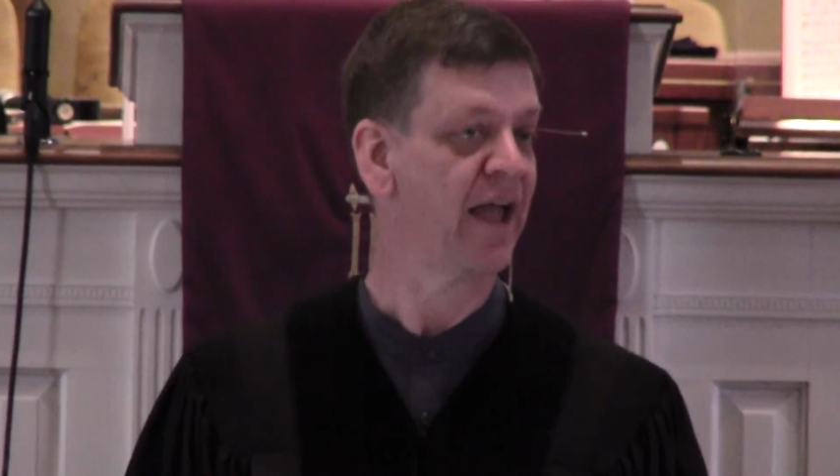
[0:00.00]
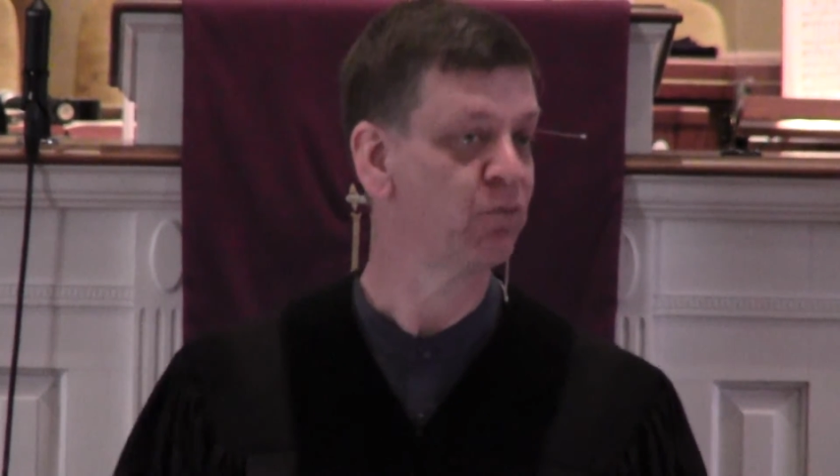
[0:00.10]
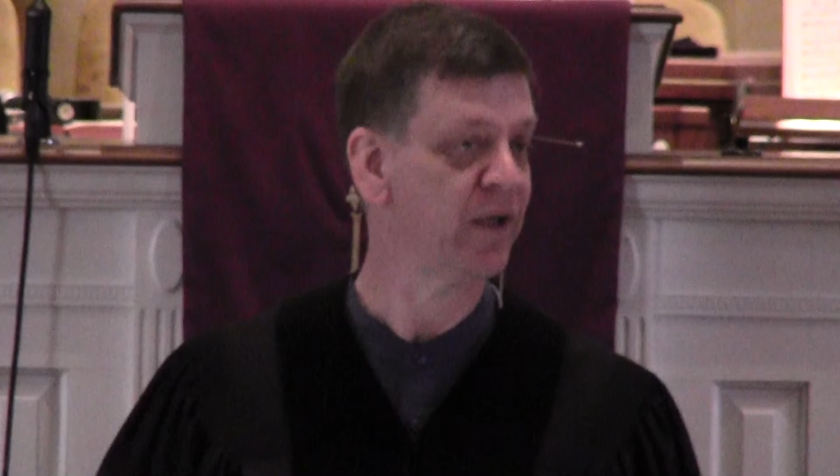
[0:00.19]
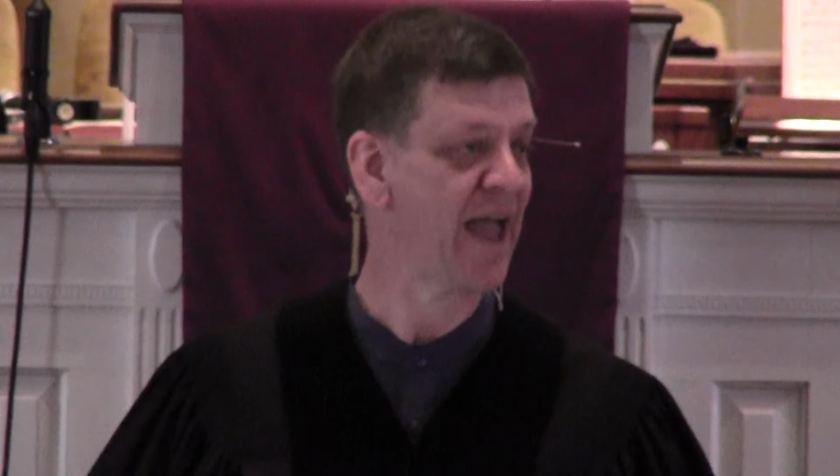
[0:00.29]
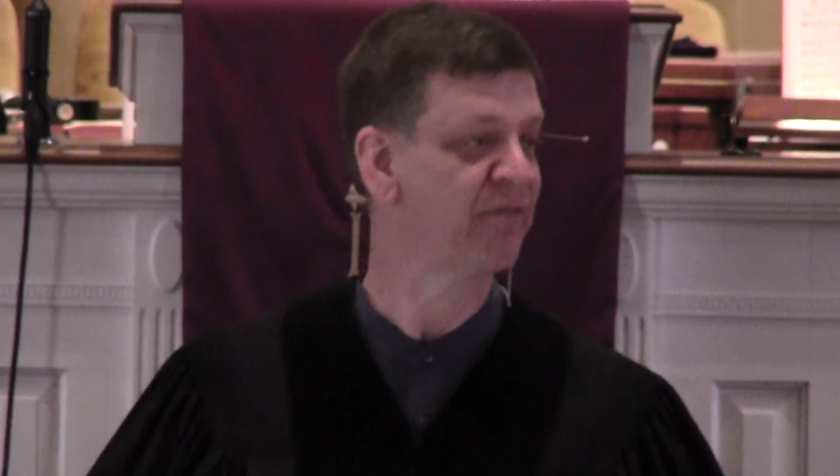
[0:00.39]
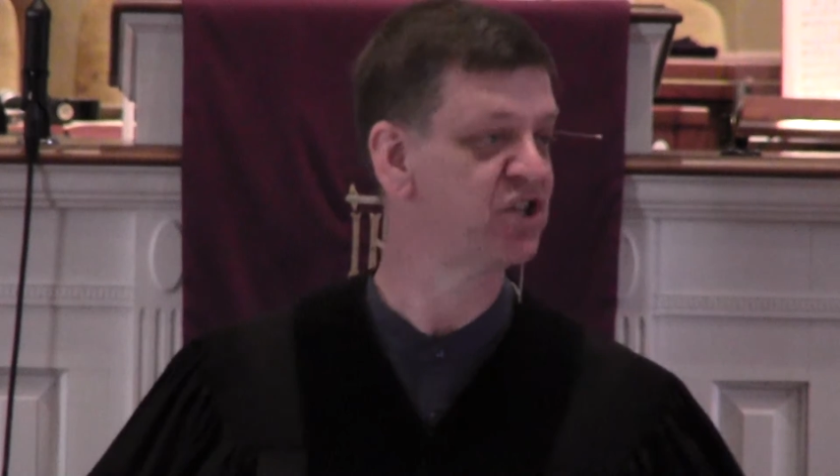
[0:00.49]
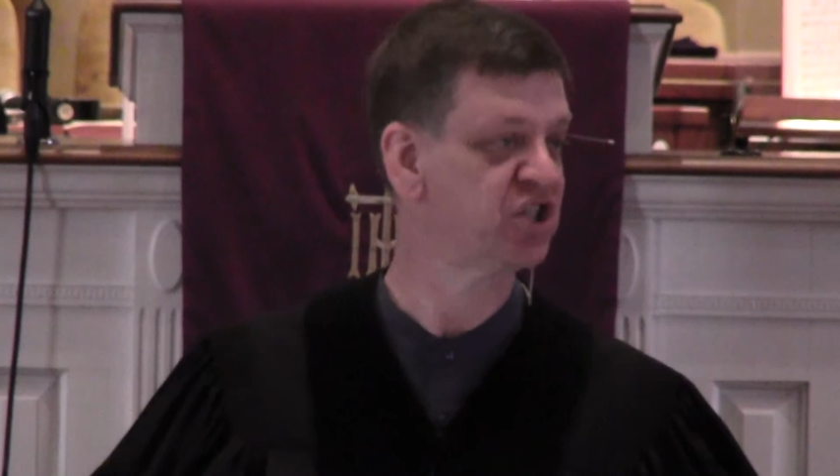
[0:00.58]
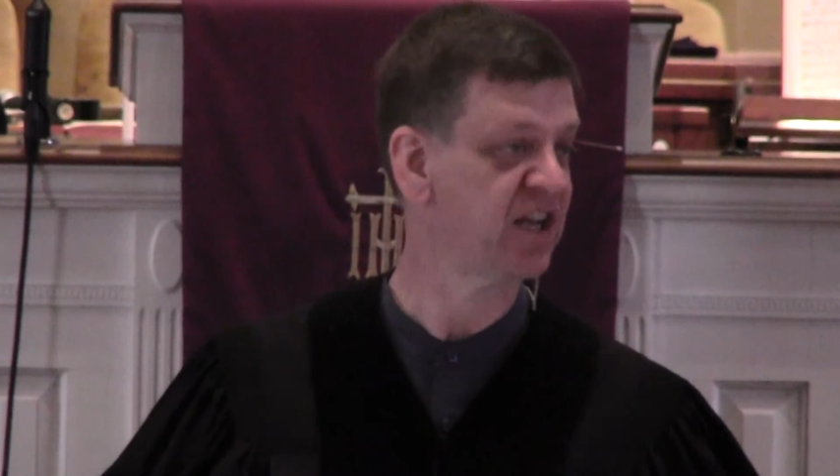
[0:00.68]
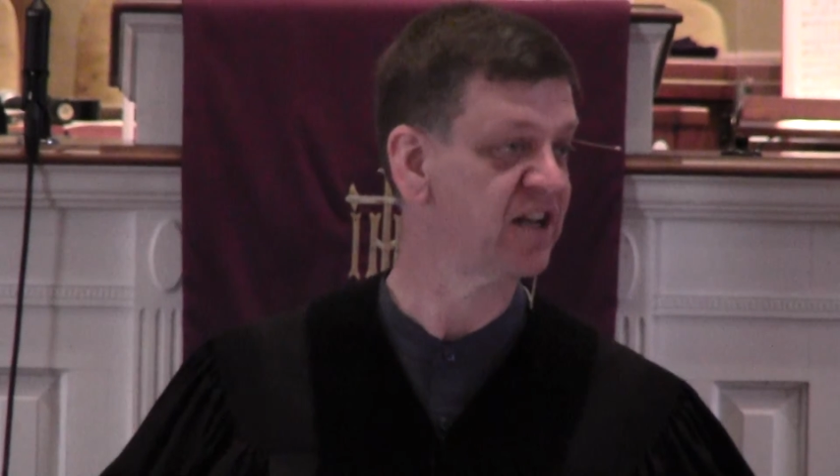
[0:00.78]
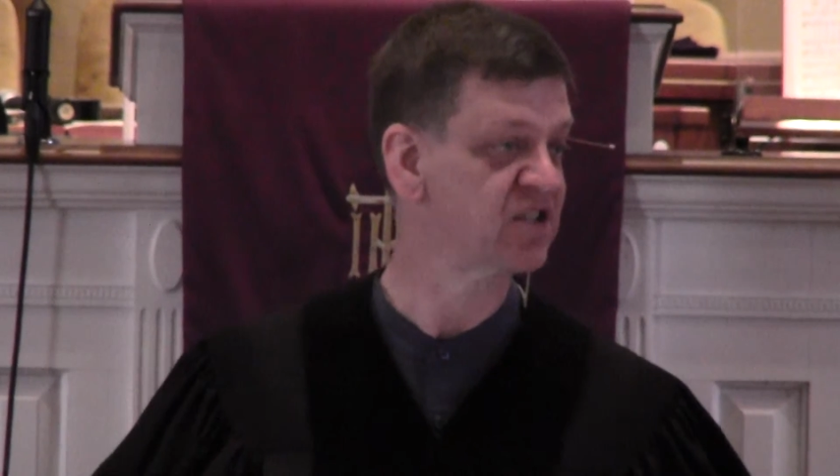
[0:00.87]
And we have a
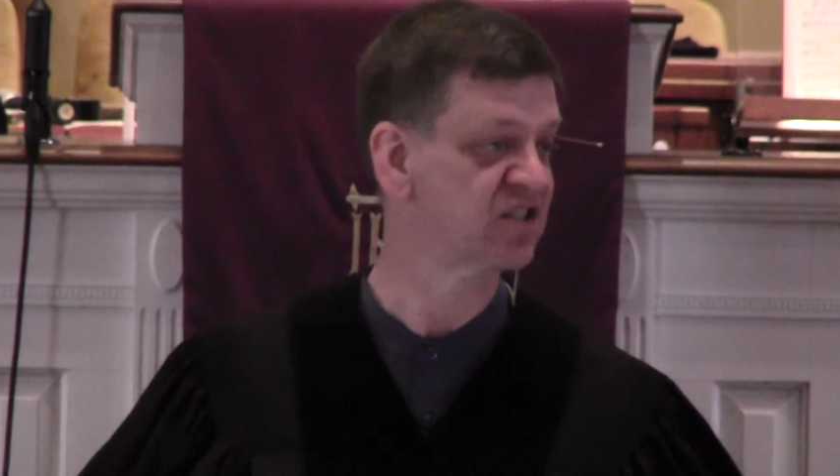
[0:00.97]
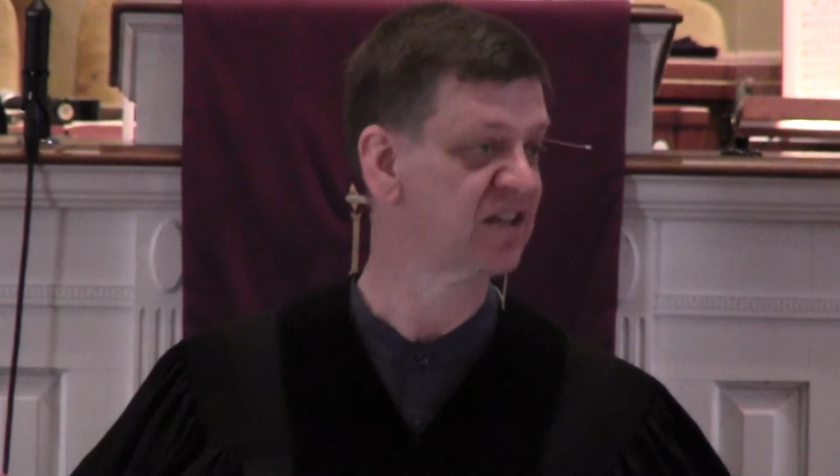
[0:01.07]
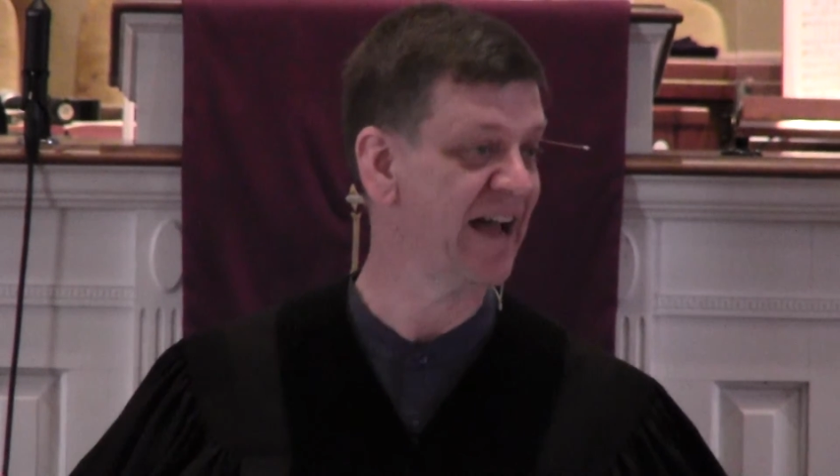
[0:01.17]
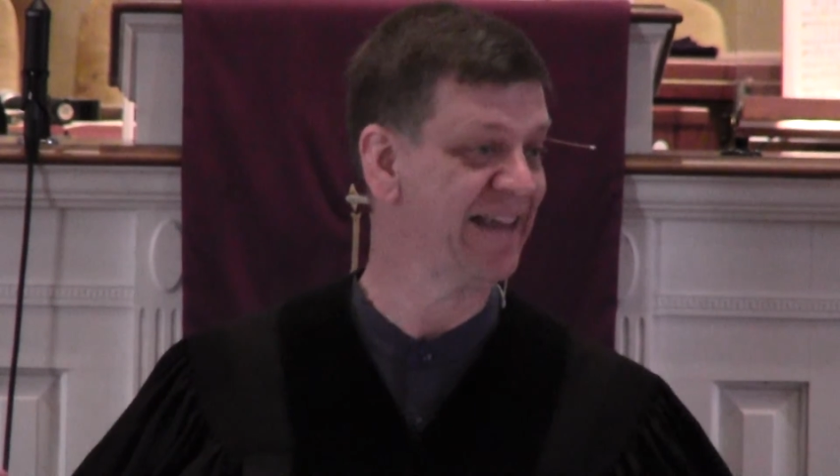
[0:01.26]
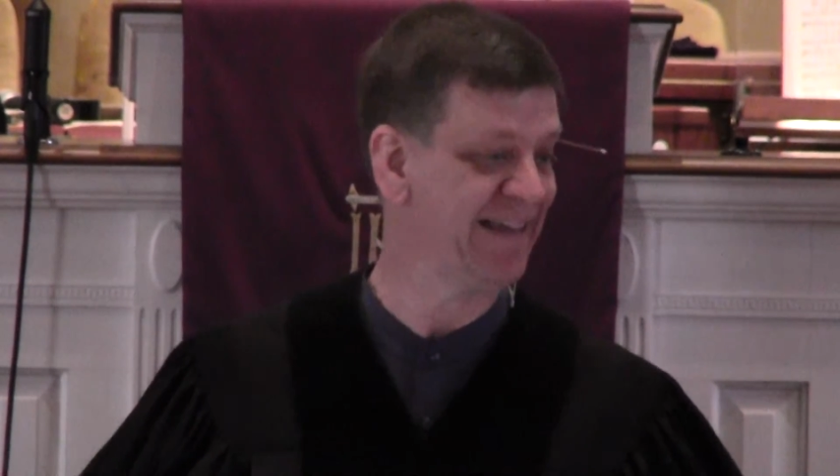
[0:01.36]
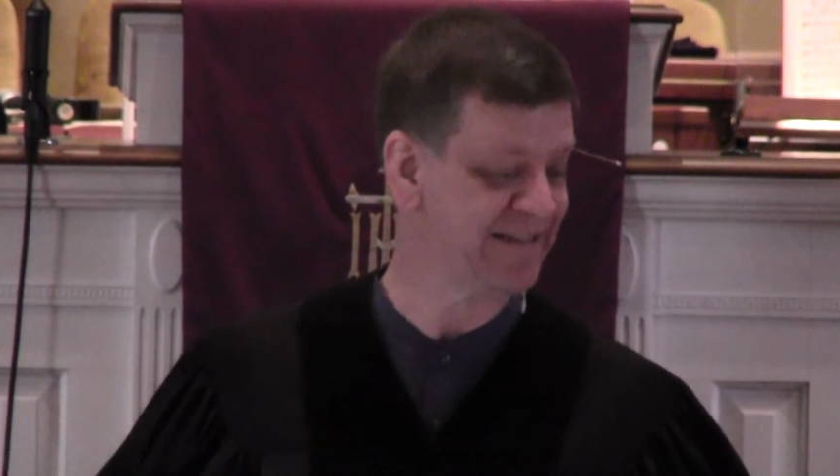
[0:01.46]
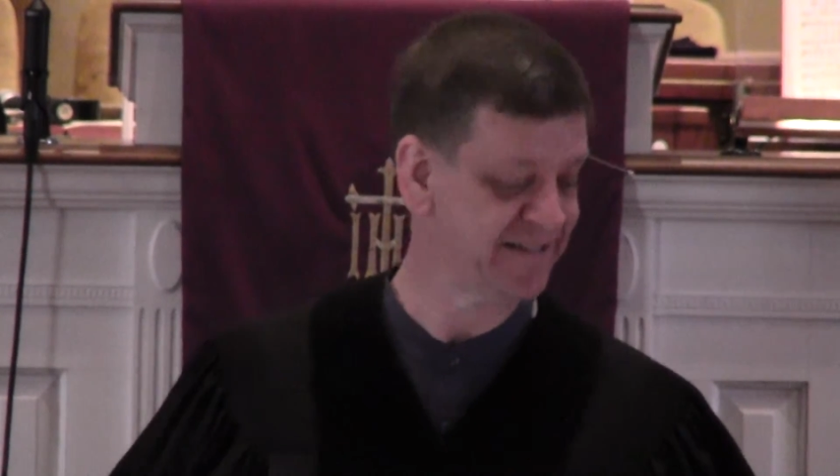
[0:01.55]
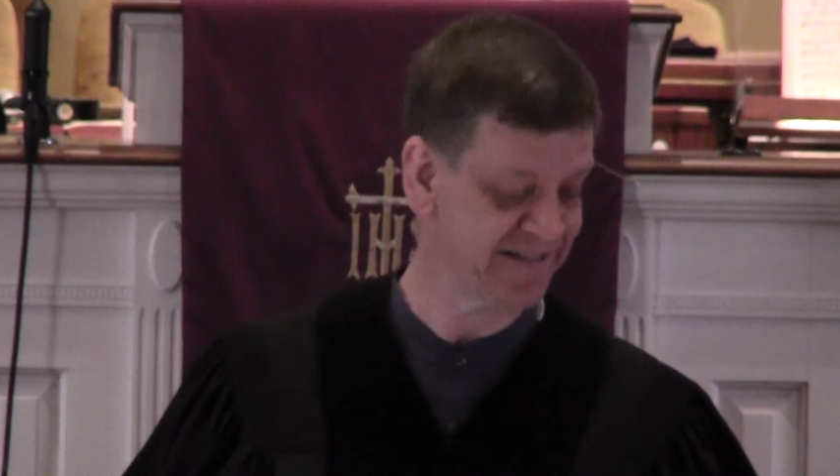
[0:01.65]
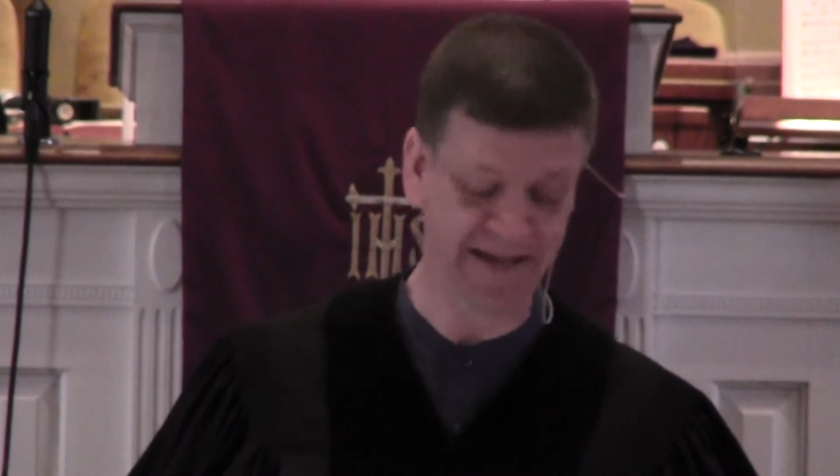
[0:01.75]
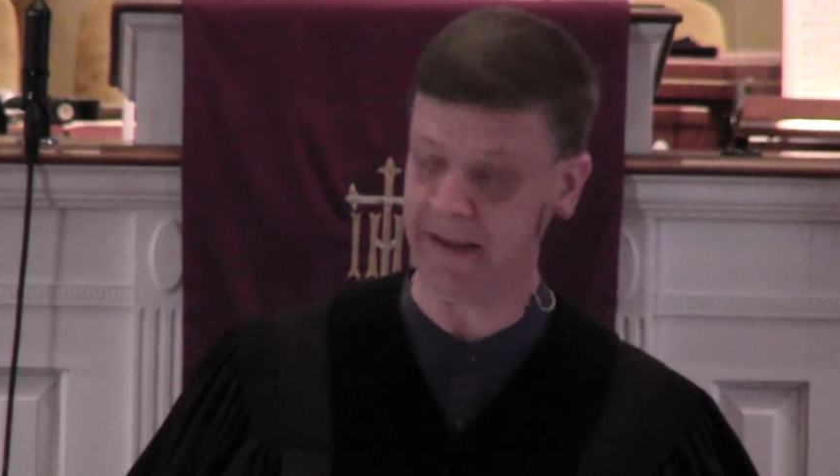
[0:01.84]
chance
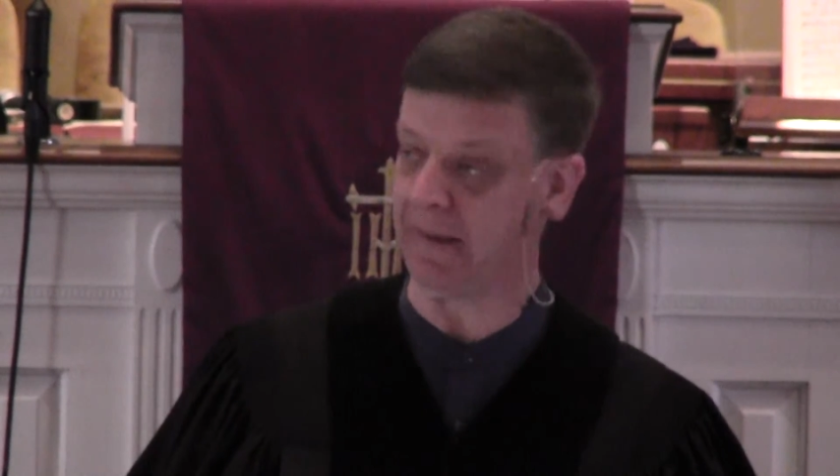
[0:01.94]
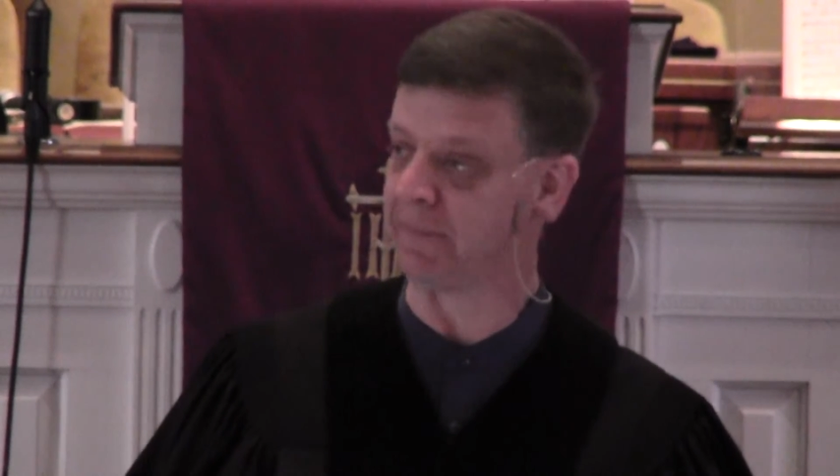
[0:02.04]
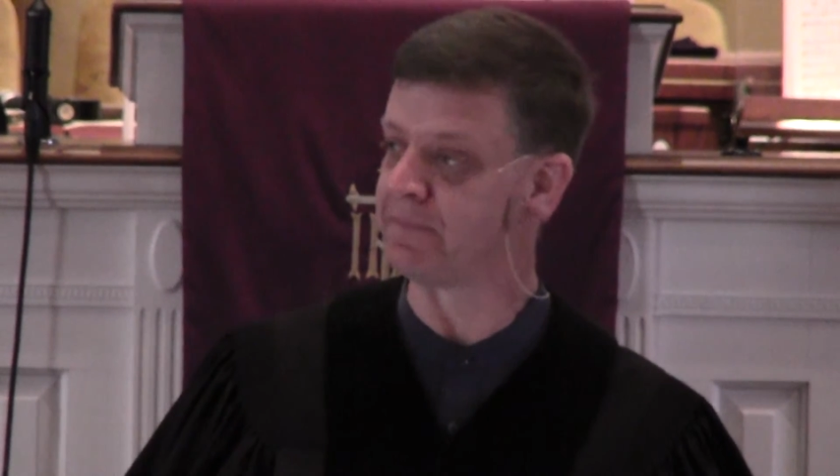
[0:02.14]
again today.